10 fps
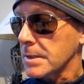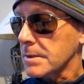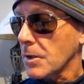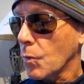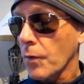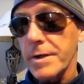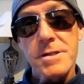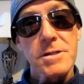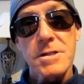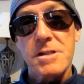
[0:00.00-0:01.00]
No
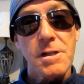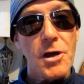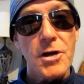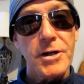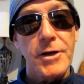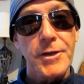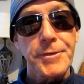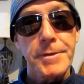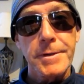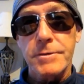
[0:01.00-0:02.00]
worries. You just slog on
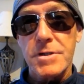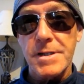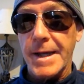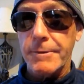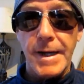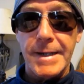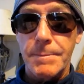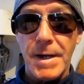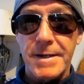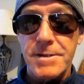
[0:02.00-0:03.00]
through, just like riding
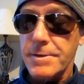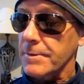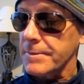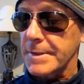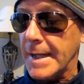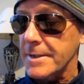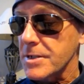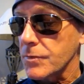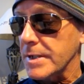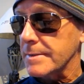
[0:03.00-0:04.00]
a bicycle. You got to
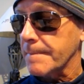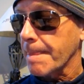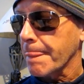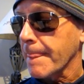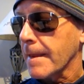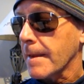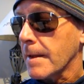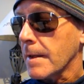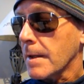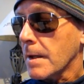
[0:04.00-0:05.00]
do it.
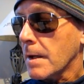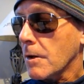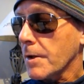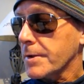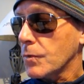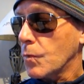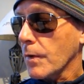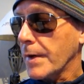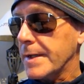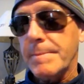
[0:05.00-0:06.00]
Aren't you
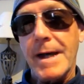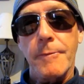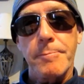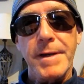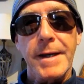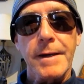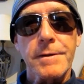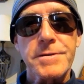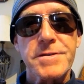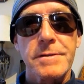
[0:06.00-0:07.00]
worried about
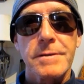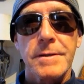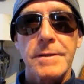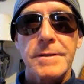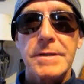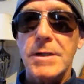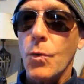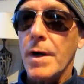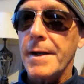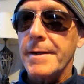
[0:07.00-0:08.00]
bears? You know
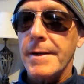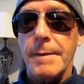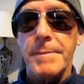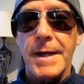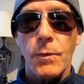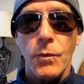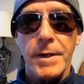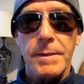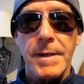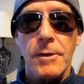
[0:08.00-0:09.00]
what? I'm not
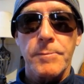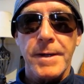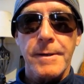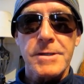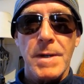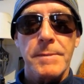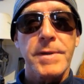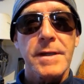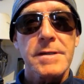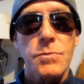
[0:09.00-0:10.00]
worried about bears. My
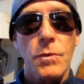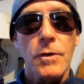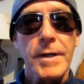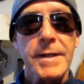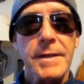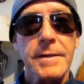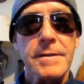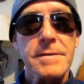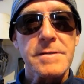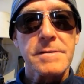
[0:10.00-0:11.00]
biggest worry
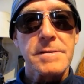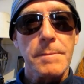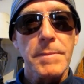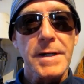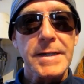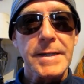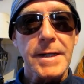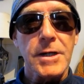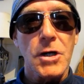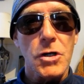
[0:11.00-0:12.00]
is somebody in
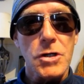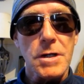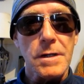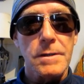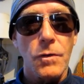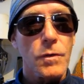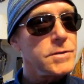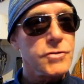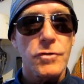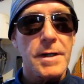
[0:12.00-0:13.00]
a car or a
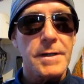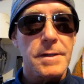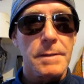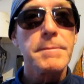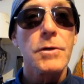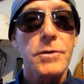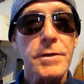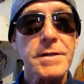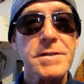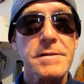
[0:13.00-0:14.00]
truck, a
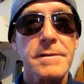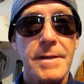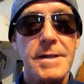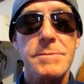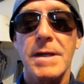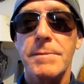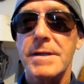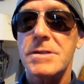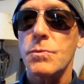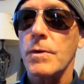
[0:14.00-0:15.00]
motorist. That's my
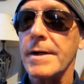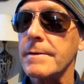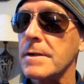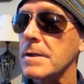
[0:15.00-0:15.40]
biggest worry.